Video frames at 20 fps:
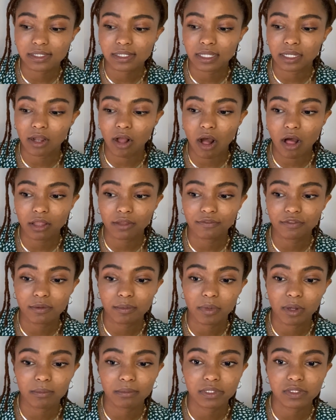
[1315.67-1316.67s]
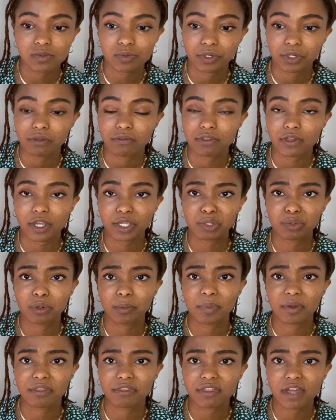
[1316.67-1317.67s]
in all of the moments where you thought you were
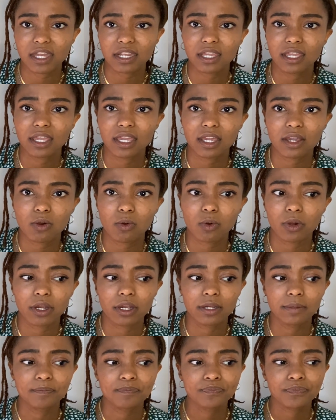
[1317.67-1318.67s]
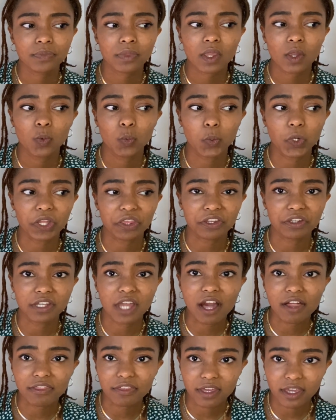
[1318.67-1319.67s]
pathetic or worth
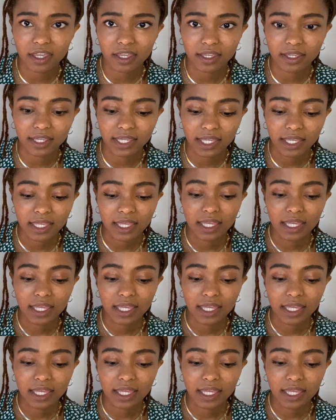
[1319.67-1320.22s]
nothing.